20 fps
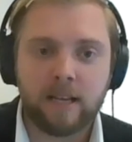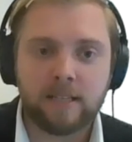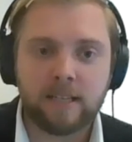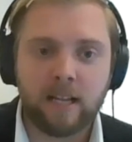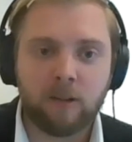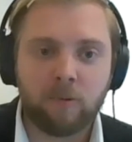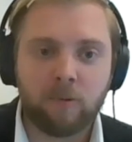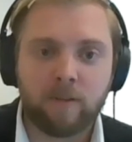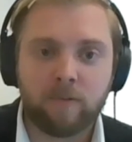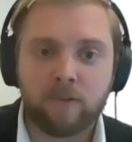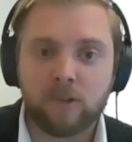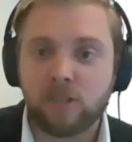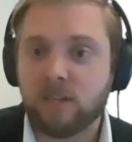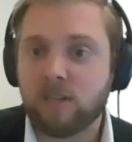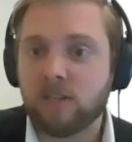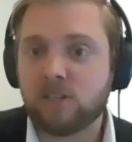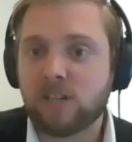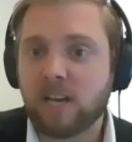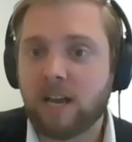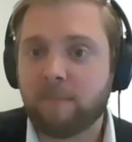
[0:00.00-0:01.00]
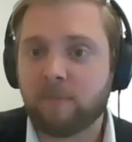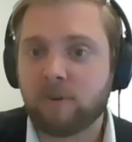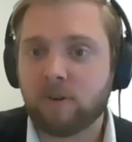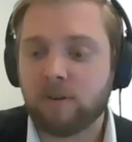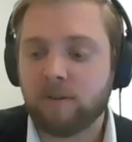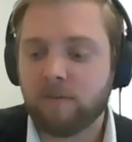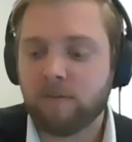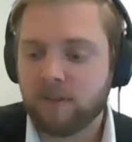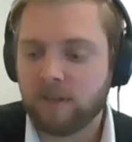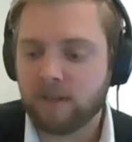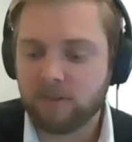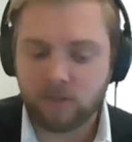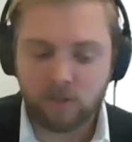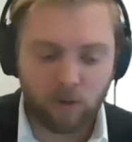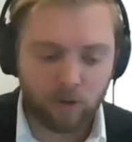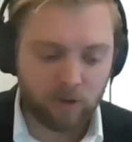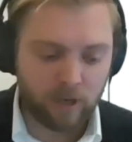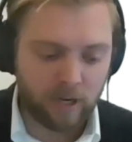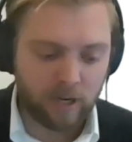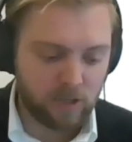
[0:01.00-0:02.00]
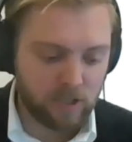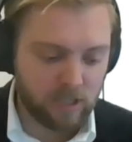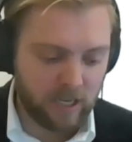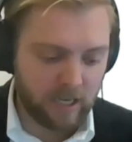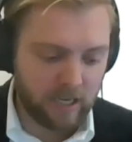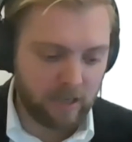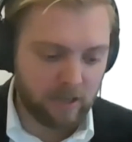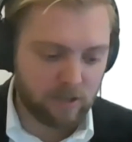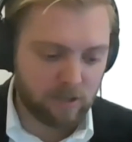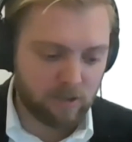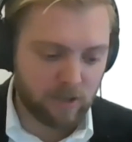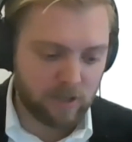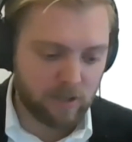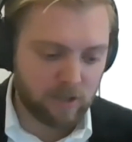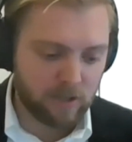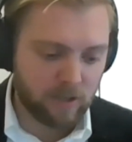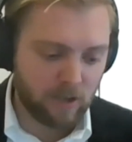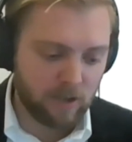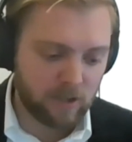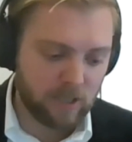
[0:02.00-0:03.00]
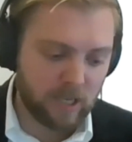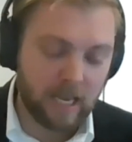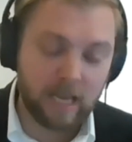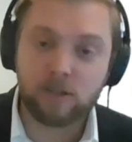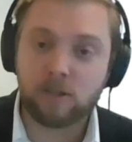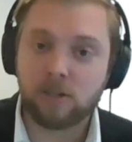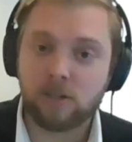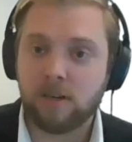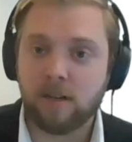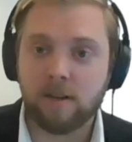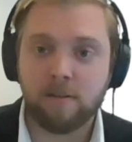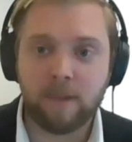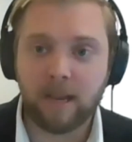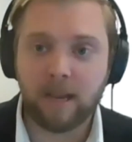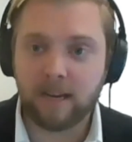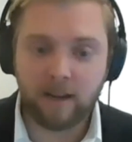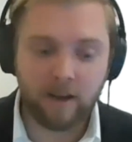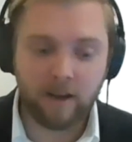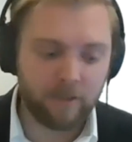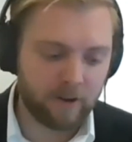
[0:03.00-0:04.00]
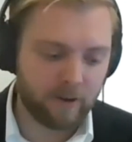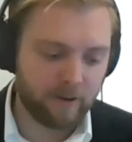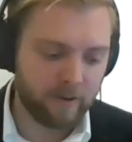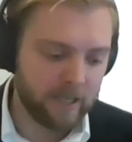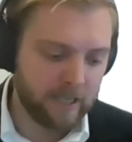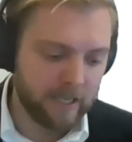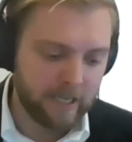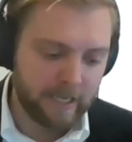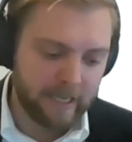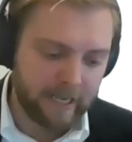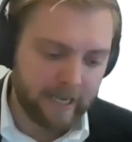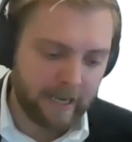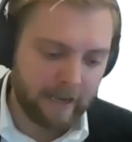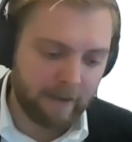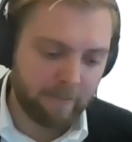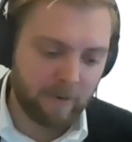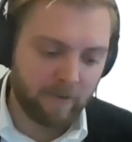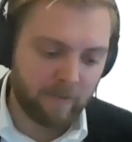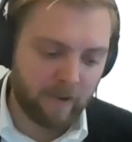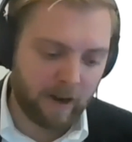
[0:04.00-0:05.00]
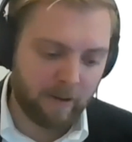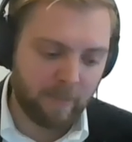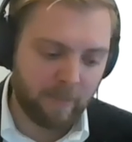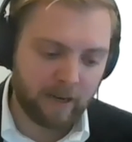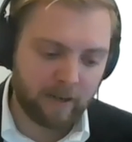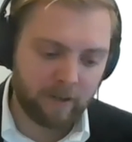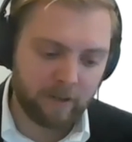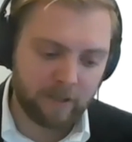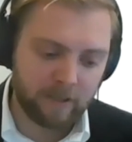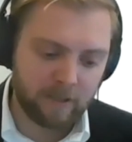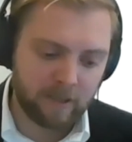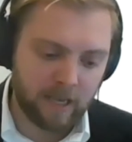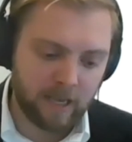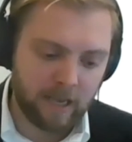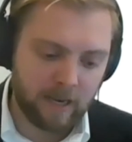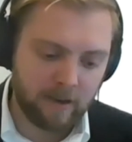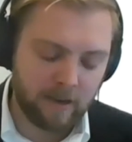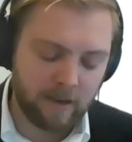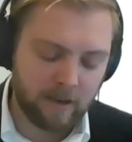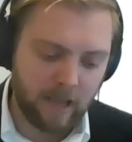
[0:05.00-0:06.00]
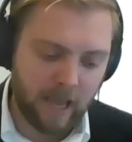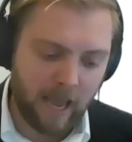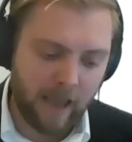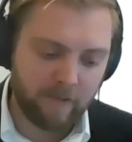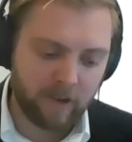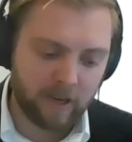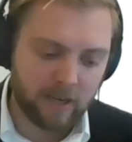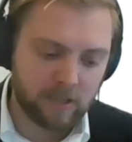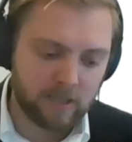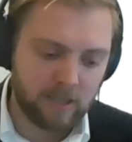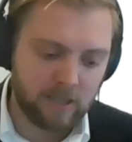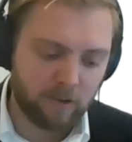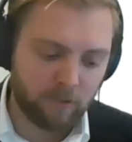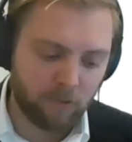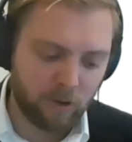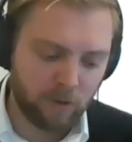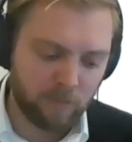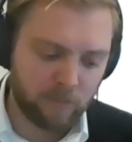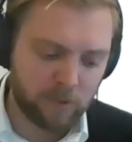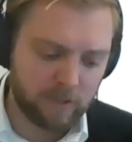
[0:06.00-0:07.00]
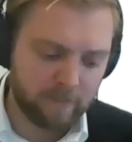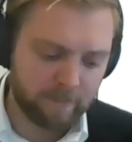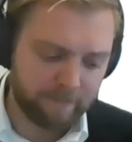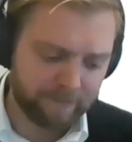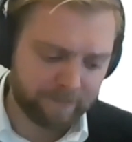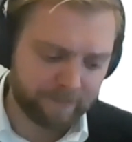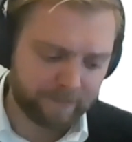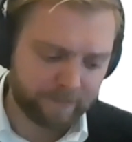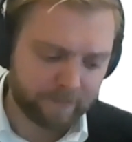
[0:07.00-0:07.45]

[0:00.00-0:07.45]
Delaware, Virginia chapter of the Solar Energy Industries Association, and many other environmental and advocacy groups.